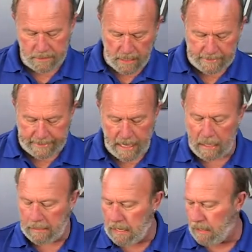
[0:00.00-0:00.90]
guts
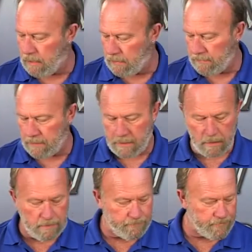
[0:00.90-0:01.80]
out of
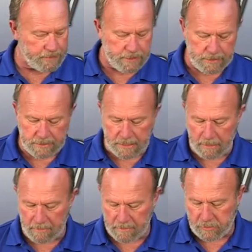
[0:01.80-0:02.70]
all the frictions
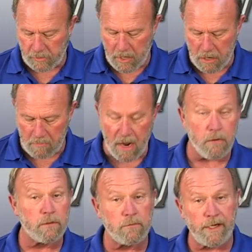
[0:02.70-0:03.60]
out of the drum. Now
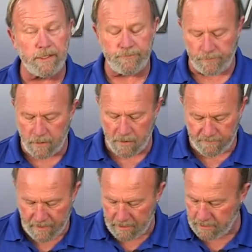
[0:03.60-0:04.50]
we're ready for our
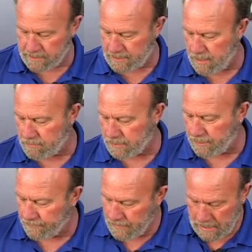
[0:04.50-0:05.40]
final assembly.